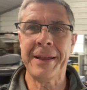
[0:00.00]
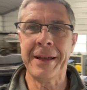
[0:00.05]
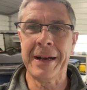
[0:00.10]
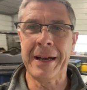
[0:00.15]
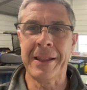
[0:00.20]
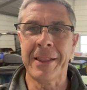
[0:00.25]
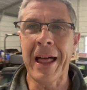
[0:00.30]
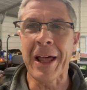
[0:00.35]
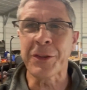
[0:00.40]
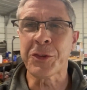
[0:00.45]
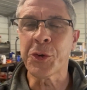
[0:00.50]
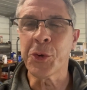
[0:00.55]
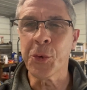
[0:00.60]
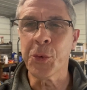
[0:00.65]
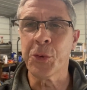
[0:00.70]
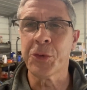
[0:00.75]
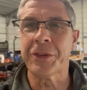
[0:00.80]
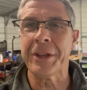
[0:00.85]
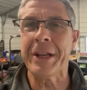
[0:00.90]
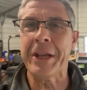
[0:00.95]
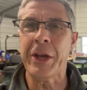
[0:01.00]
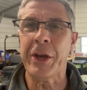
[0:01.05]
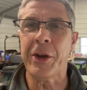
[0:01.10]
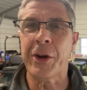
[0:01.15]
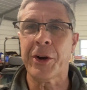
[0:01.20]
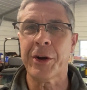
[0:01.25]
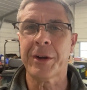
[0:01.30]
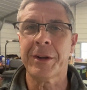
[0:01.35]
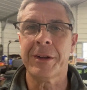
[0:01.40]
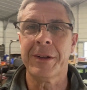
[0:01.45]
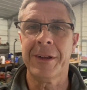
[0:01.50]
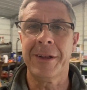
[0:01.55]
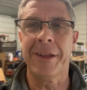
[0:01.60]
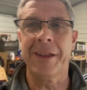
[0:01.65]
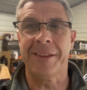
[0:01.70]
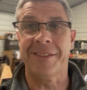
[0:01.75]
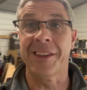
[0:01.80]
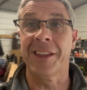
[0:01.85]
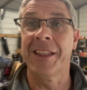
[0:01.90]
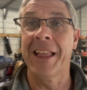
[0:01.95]
Uh, a lot of tools in here.
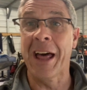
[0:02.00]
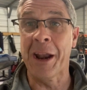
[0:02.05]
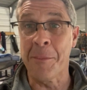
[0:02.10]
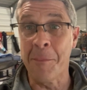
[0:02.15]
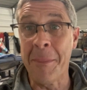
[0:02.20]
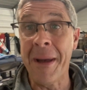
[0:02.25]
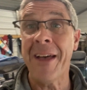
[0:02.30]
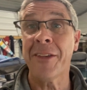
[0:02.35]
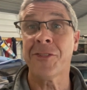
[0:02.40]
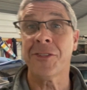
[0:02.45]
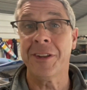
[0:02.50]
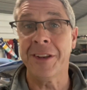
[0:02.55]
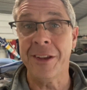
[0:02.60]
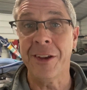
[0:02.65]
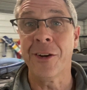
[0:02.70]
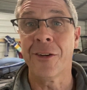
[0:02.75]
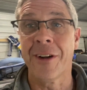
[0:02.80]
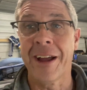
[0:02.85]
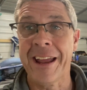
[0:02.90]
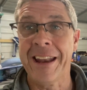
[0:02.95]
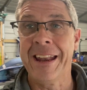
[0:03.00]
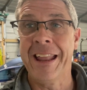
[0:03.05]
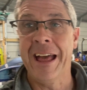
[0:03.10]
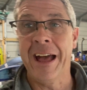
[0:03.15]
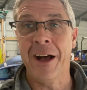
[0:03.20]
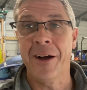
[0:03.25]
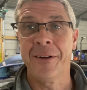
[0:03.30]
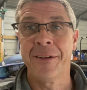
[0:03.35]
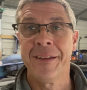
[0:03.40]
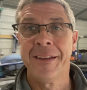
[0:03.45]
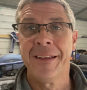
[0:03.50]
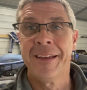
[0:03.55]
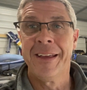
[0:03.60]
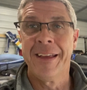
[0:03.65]
It's a lot of mess in here right now.